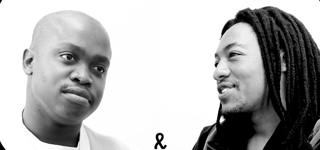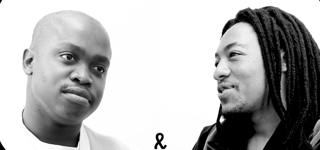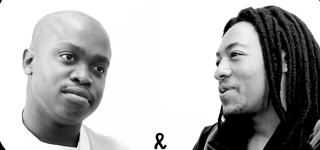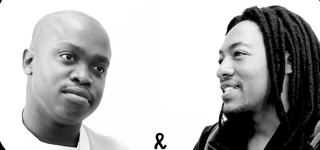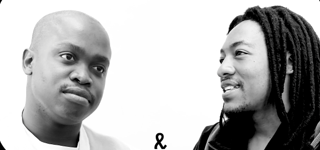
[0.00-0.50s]

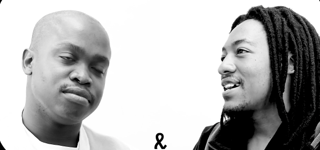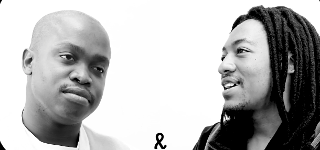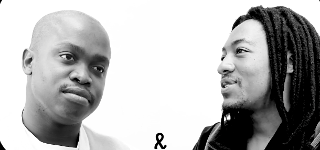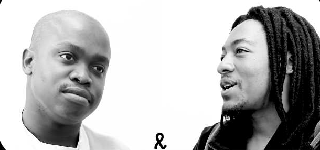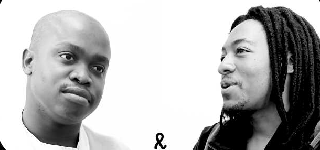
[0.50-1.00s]
Speaker 1: one thing
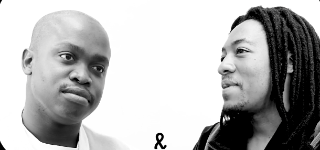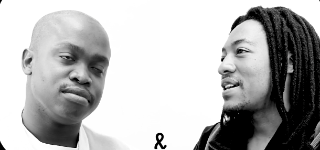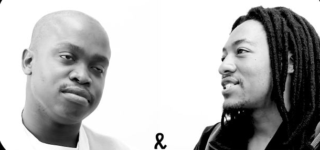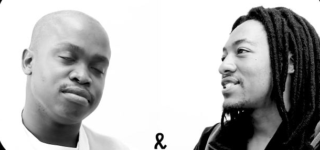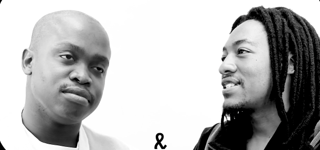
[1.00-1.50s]
I'll, I'll
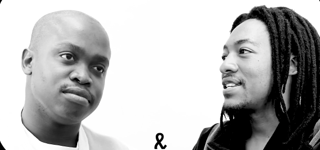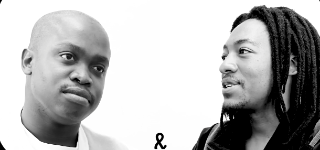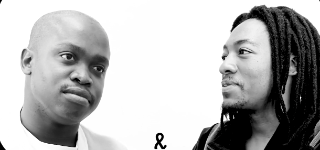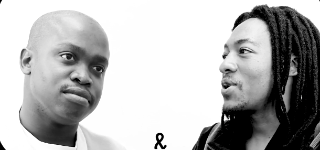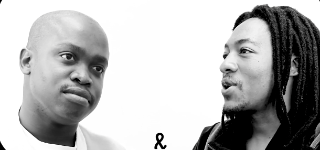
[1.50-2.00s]
mention and I'll
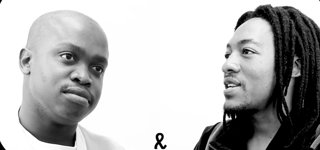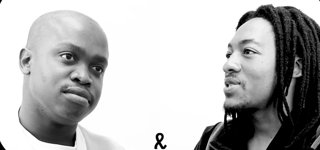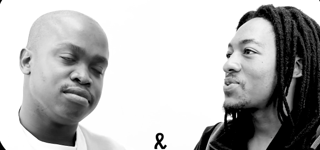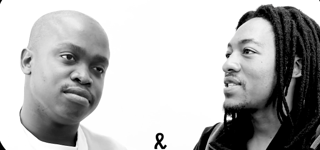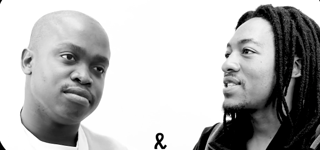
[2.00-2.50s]
be
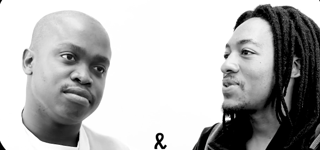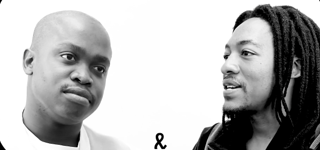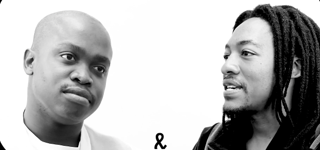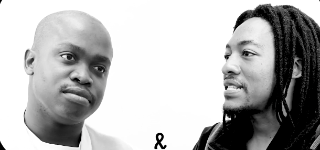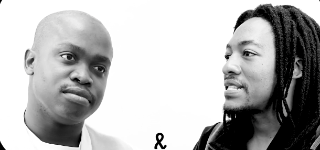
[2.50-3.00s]
honest with you
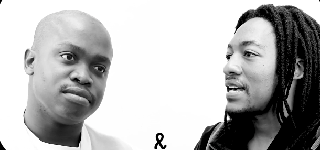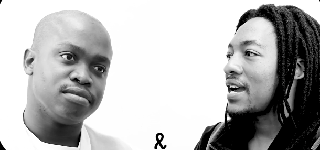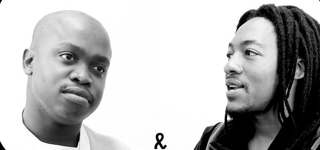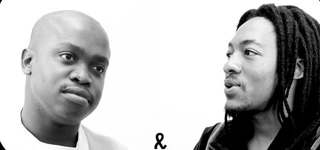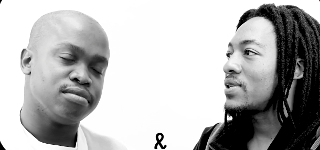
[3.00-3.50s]
is
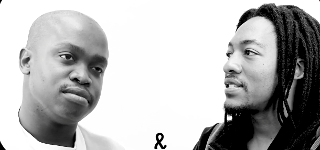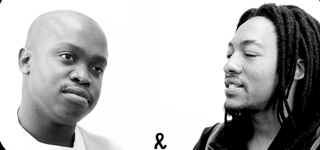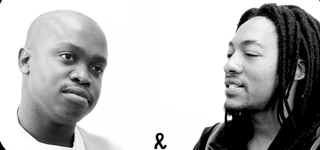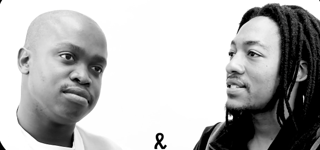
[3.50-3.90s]
I don't